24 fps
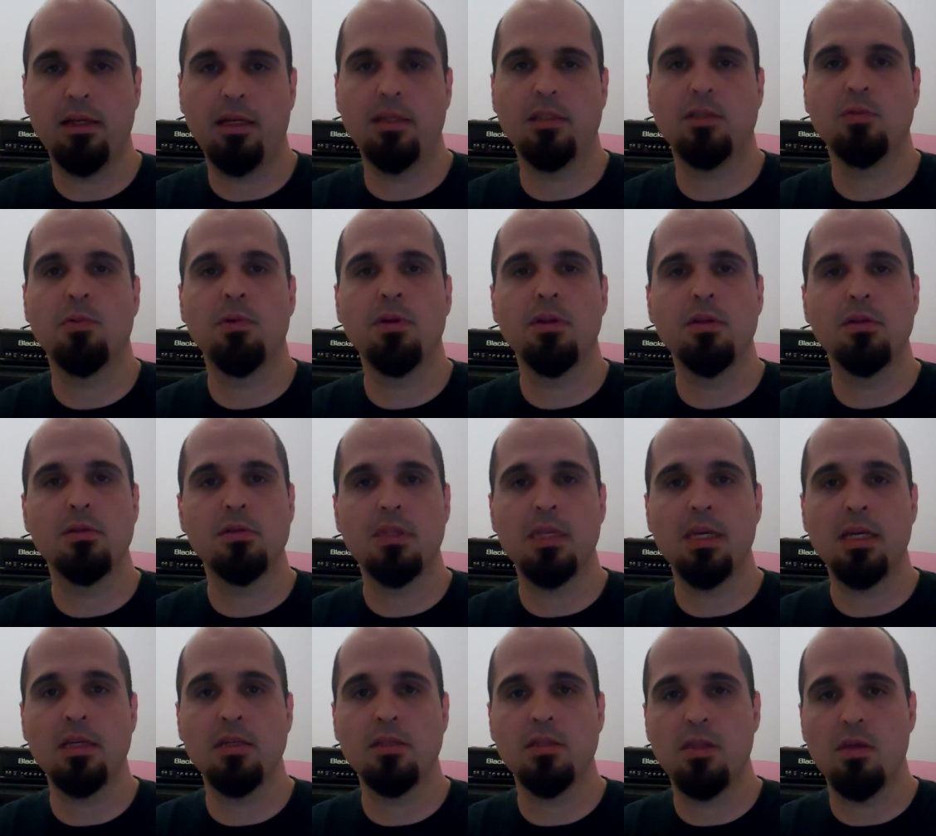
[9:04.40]
And it's one of those
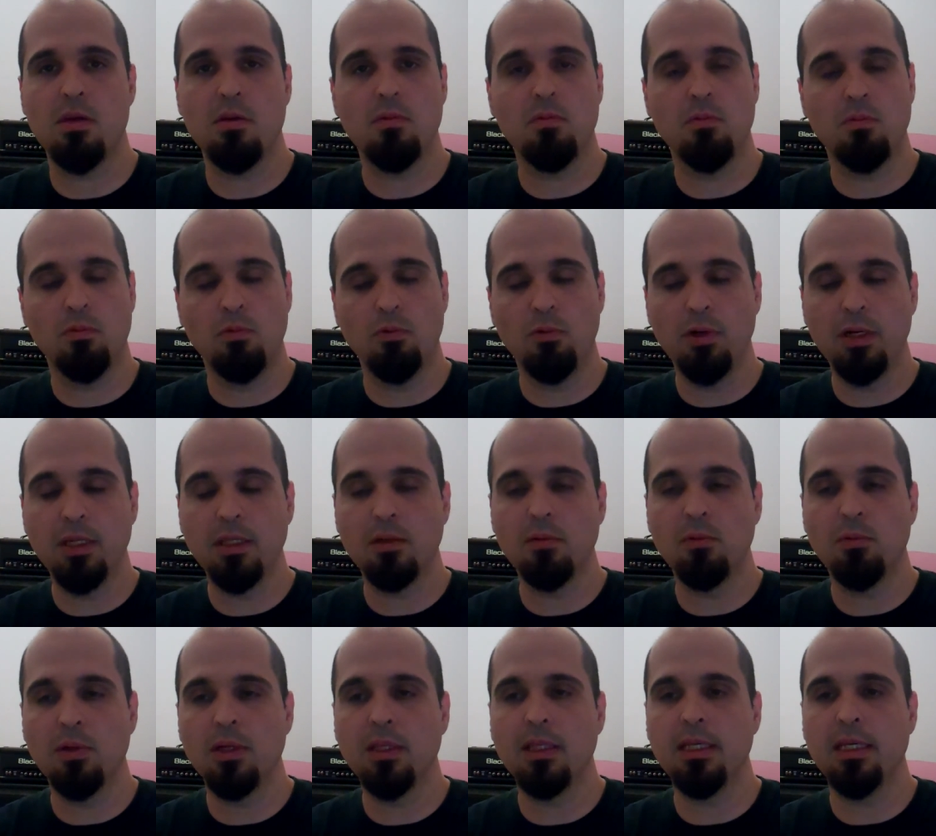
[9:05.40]
things that
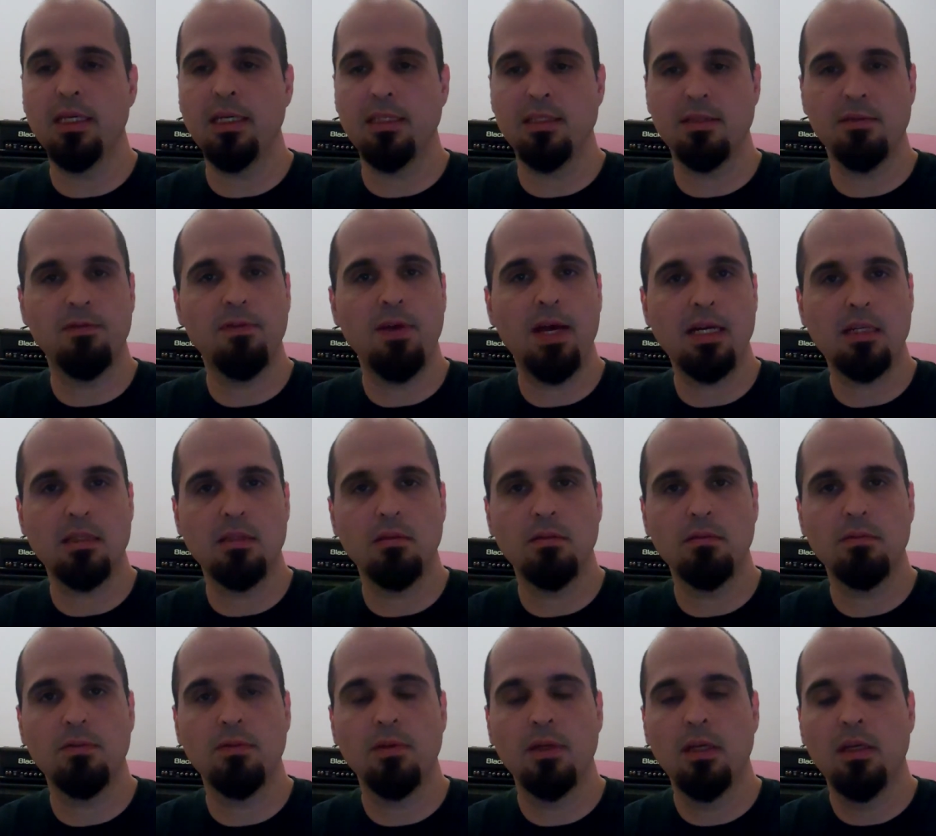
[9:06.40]
really is
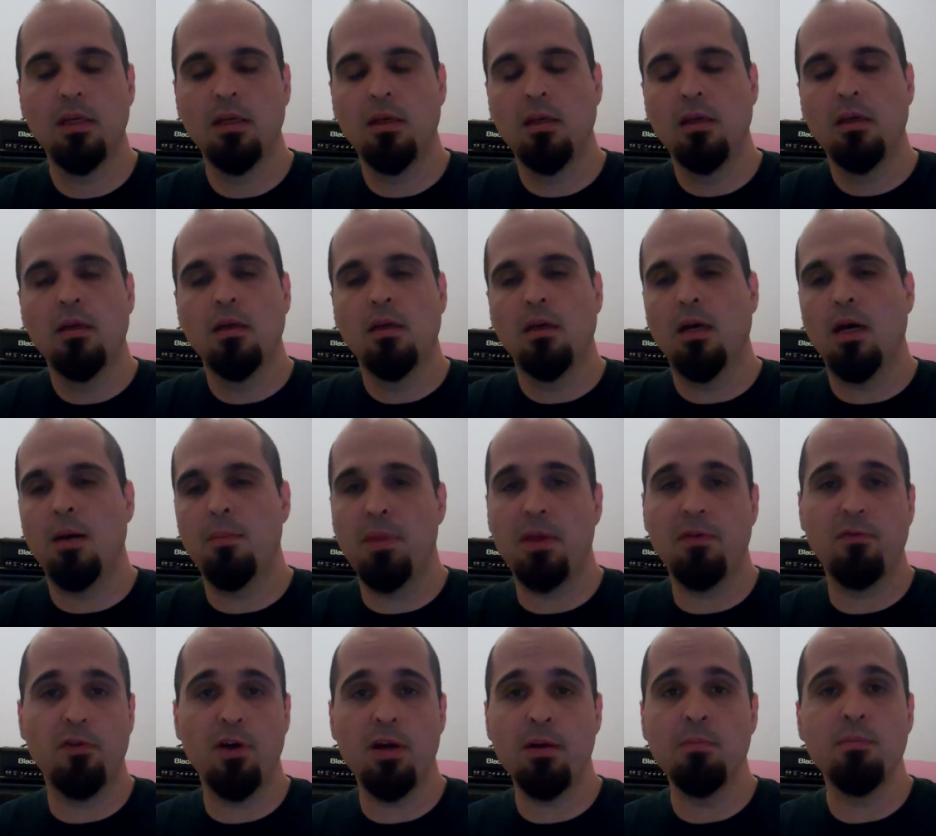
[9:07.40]
effective.
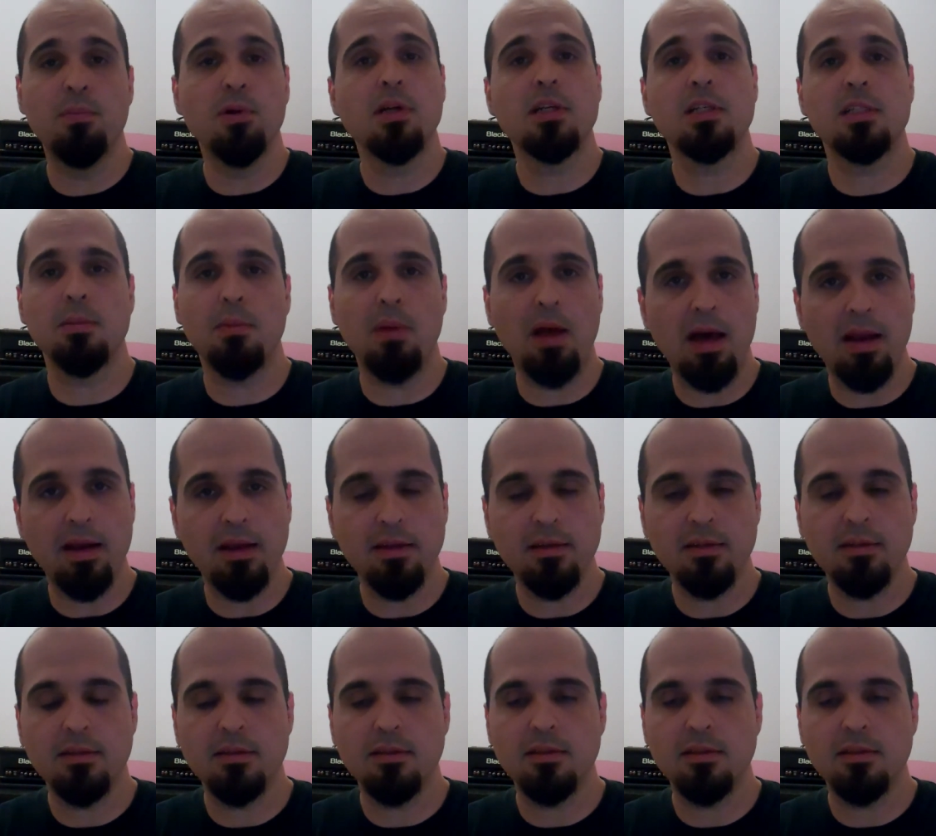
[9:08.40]
They've written books about it.